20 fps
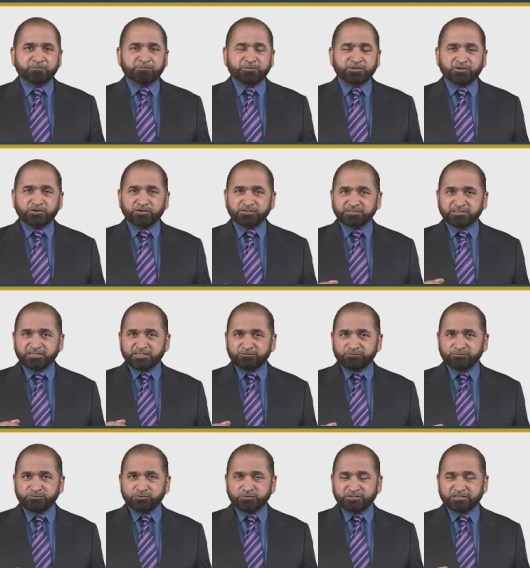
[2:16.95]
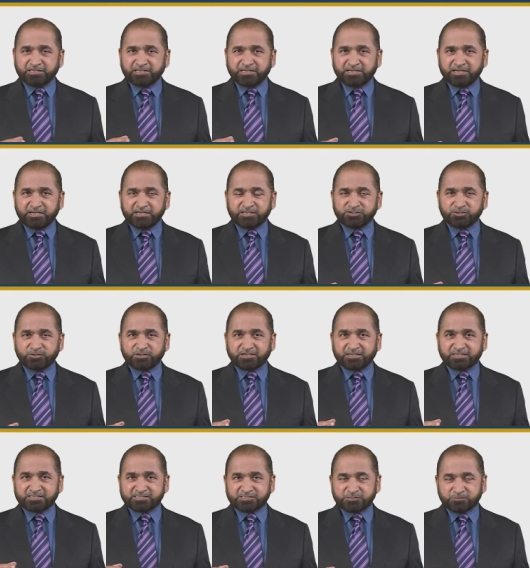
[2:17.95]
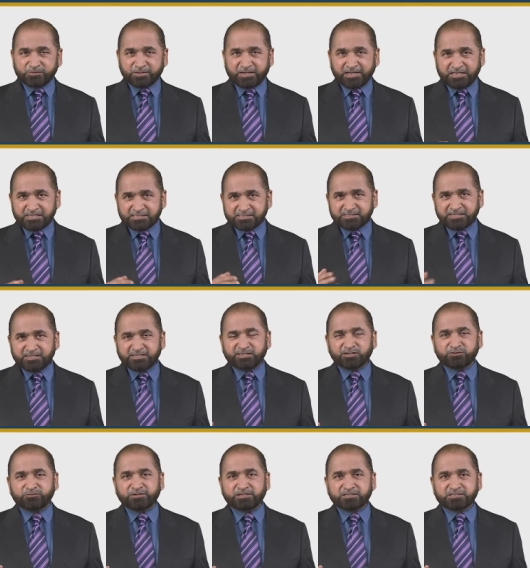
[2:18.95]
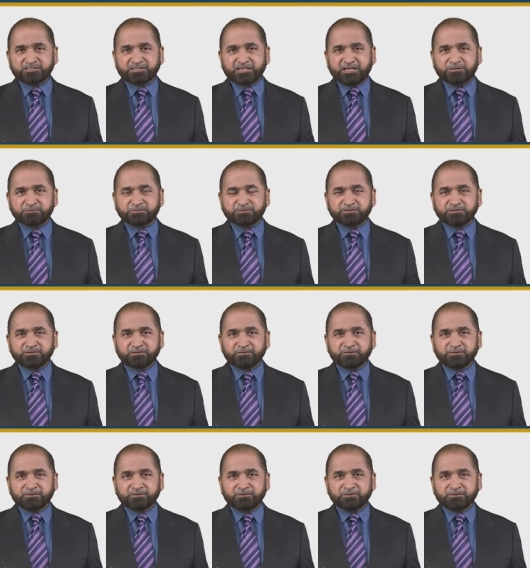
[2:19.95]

because if you create your customized interface types